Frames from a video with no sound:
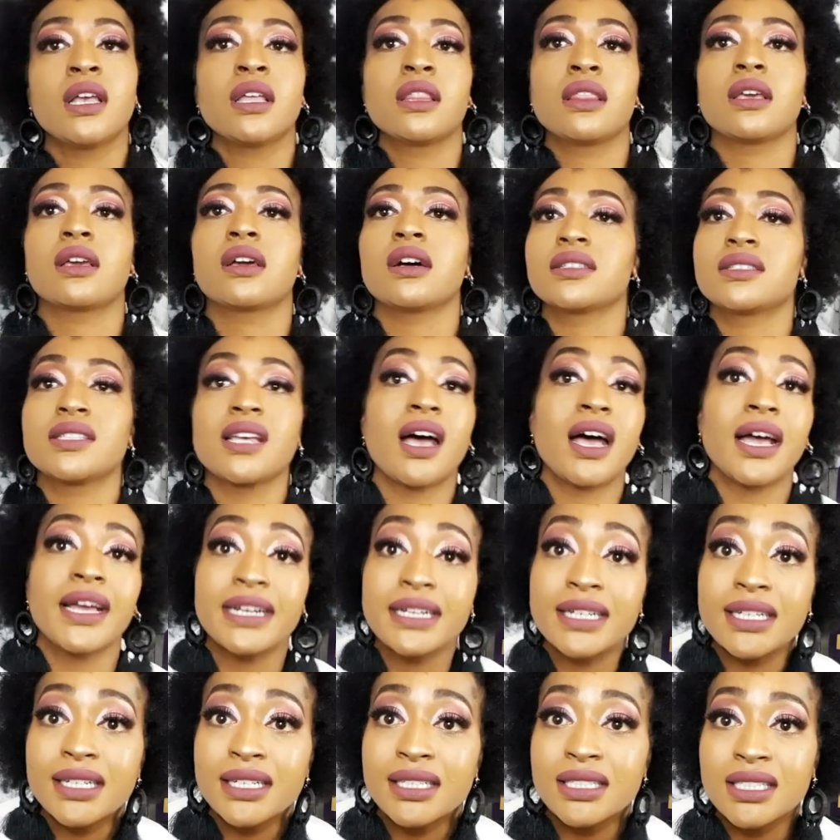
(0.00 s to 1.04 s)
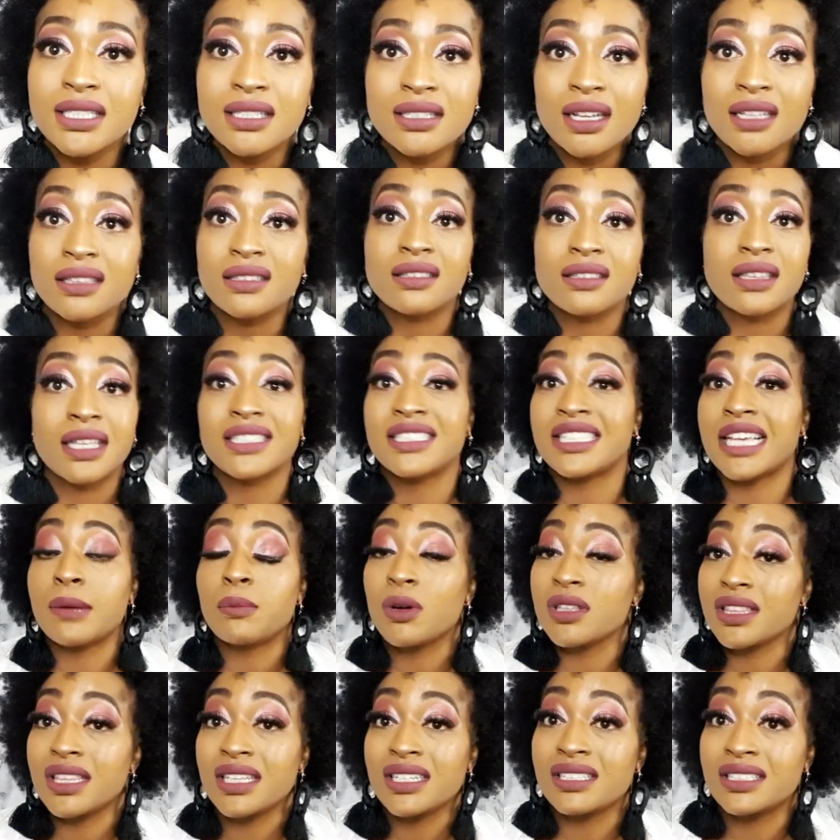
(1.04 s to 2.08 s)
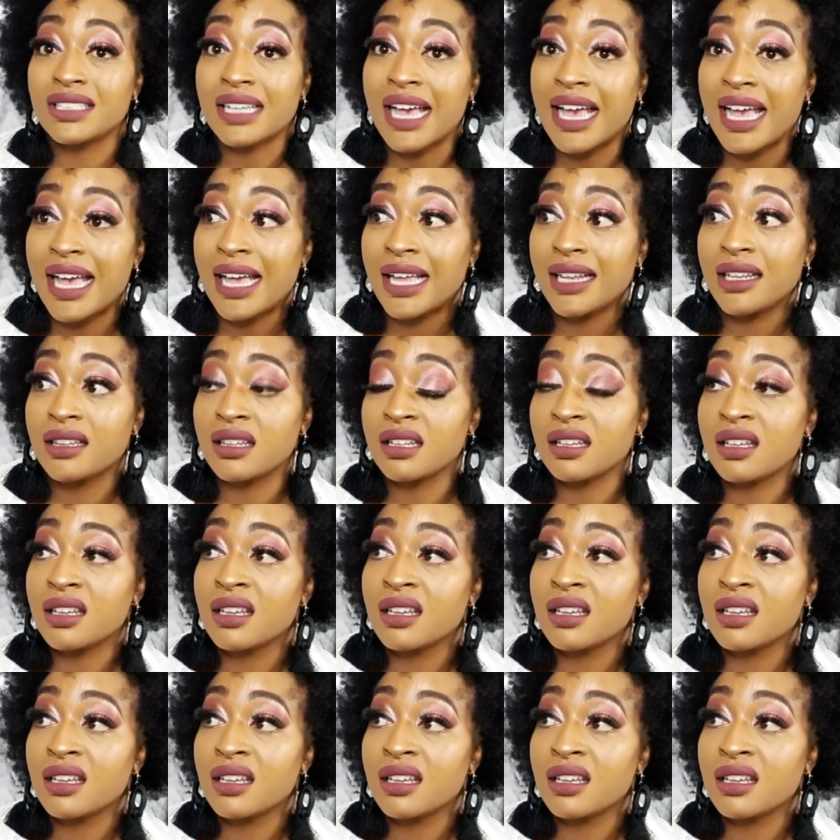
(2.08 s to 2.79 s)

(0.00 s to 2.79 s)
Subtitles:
They got tired. They said what they said.